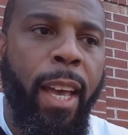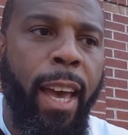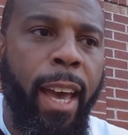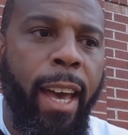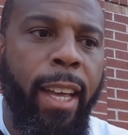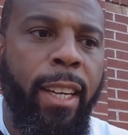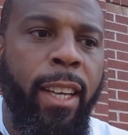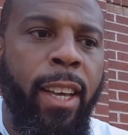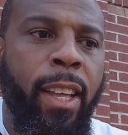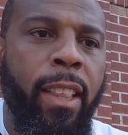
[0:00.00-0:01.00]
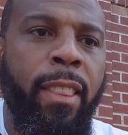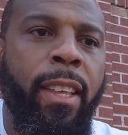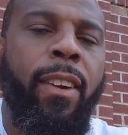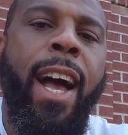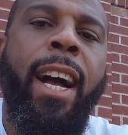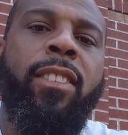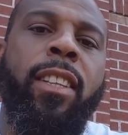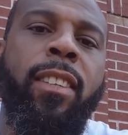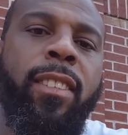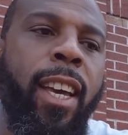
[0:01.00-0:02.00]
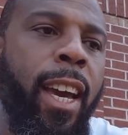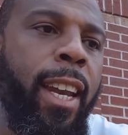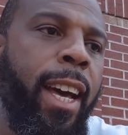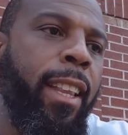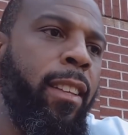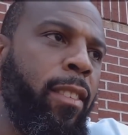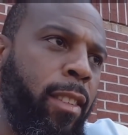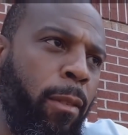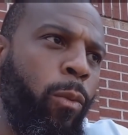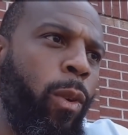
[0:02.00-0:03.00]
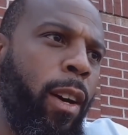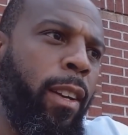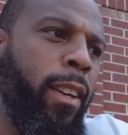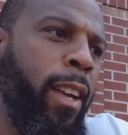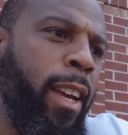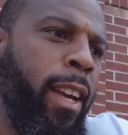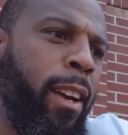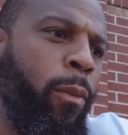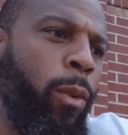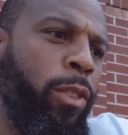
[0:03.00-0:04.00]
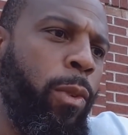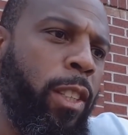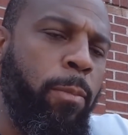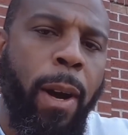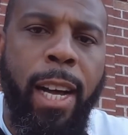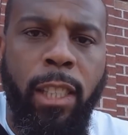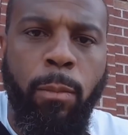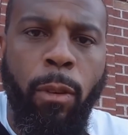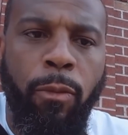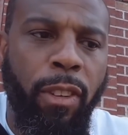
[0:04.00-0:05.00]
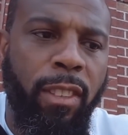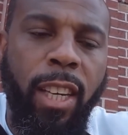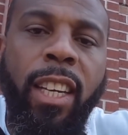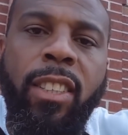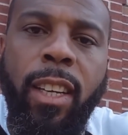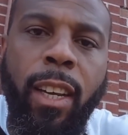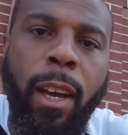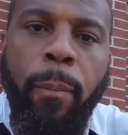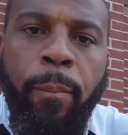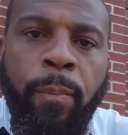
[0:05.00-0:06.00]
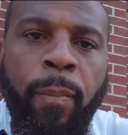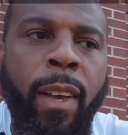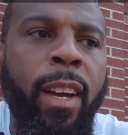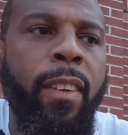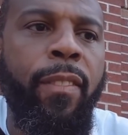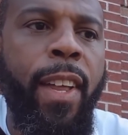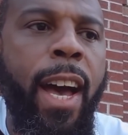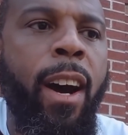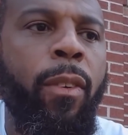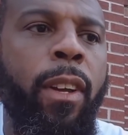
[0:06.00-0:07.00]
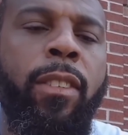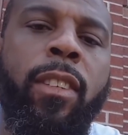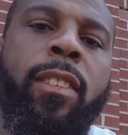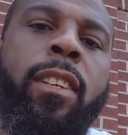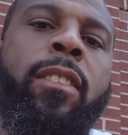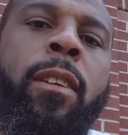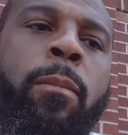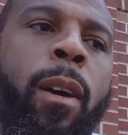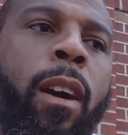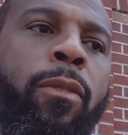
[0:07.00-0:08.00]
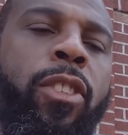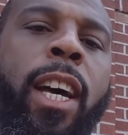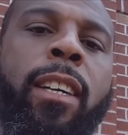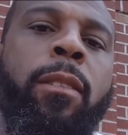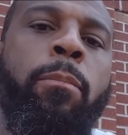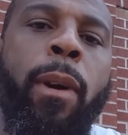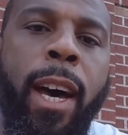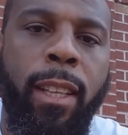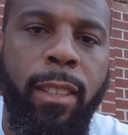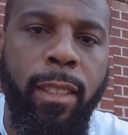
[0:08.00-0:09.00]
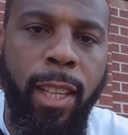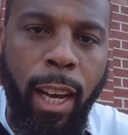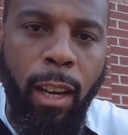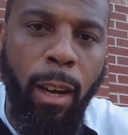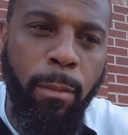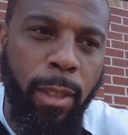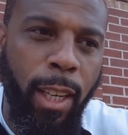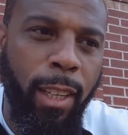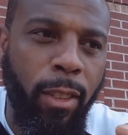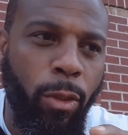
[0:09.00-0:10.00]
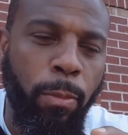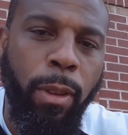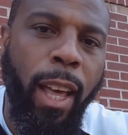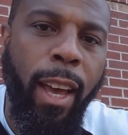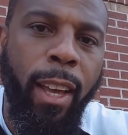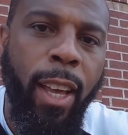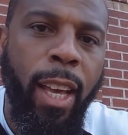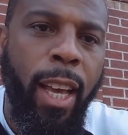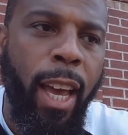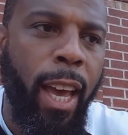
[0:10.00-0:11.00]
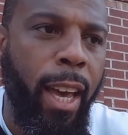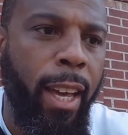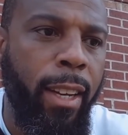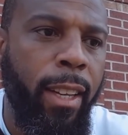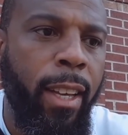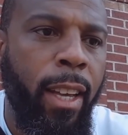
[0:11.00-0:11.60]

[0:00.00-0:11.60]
and they're actually saying that someone was responsible for teaching them, now there's a system of checks and balances that comes into play, and